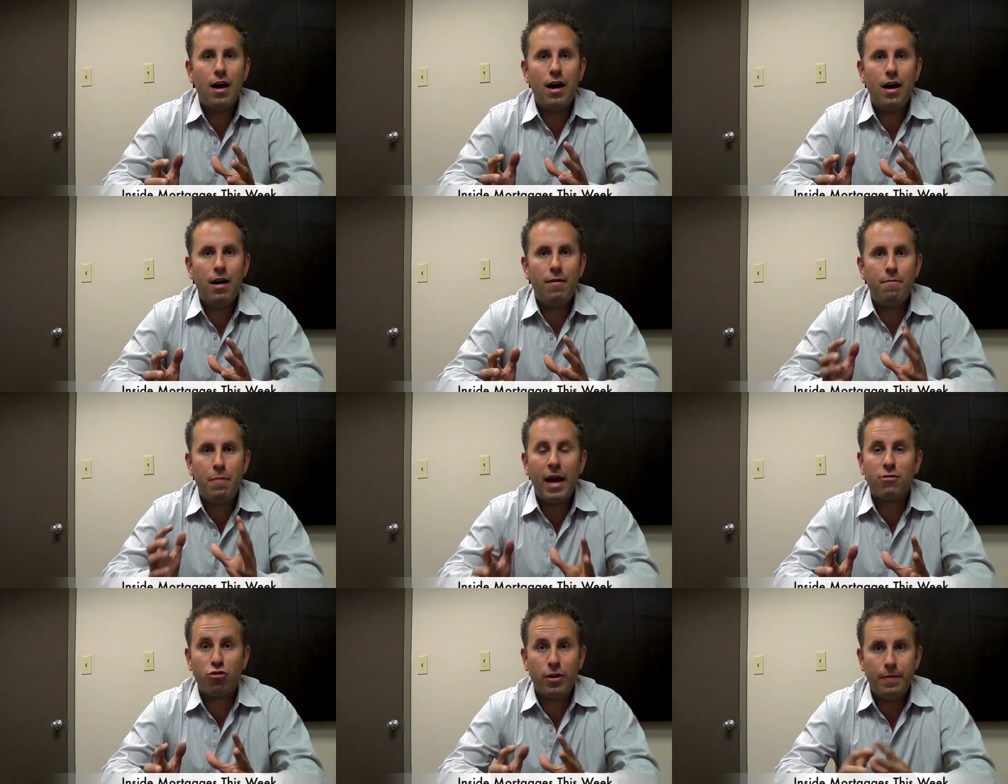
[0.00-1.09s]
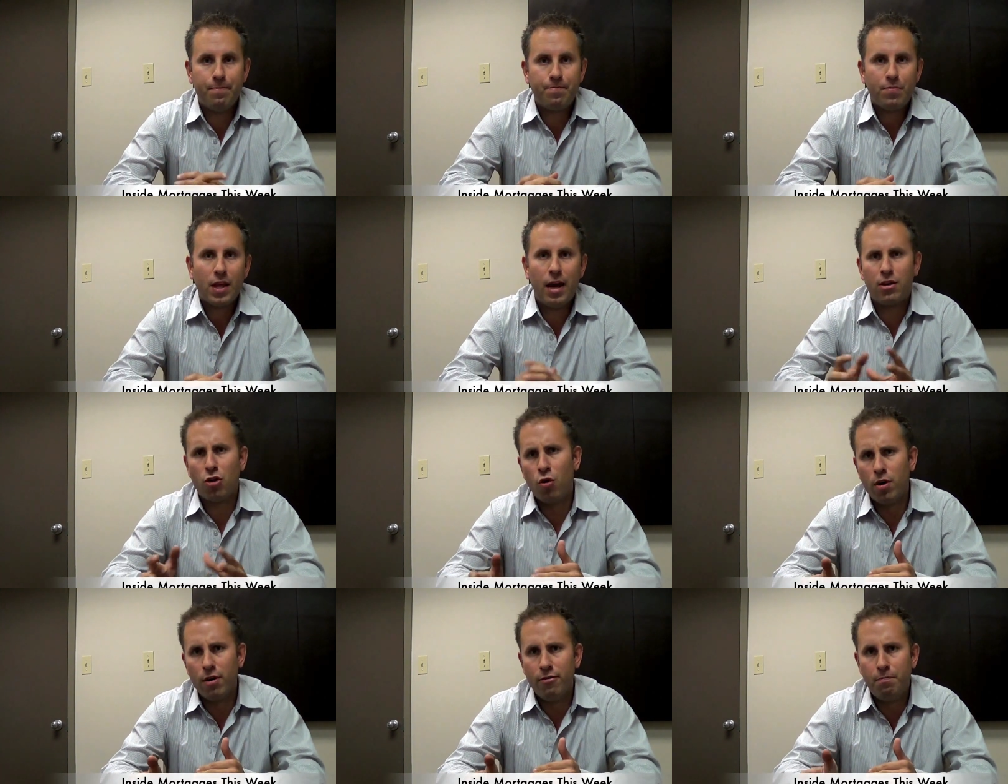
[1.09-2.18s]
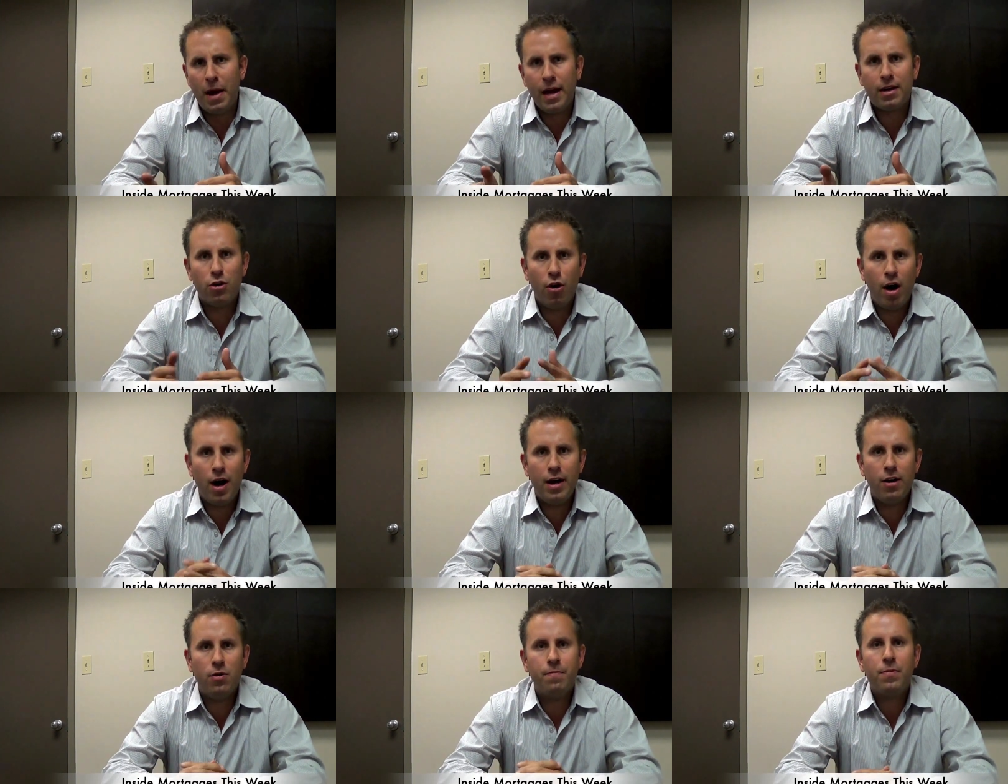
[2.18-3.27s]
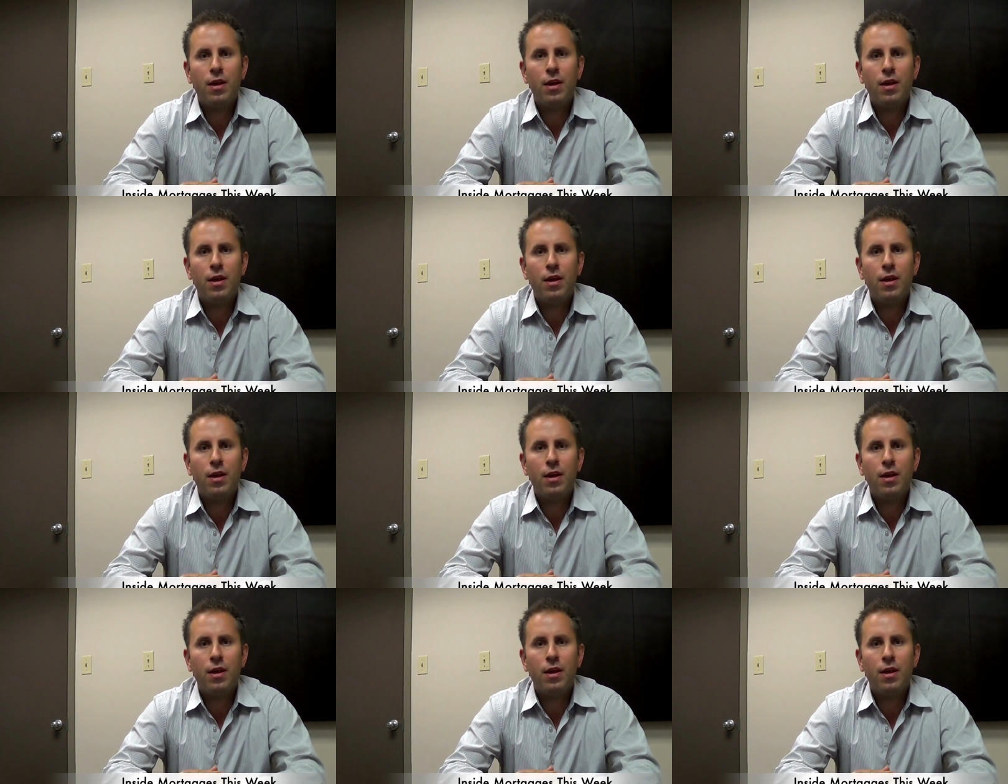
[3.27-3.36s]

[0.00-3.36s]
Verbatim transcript: uh, Bank Street at the corner of Bank and Ohio.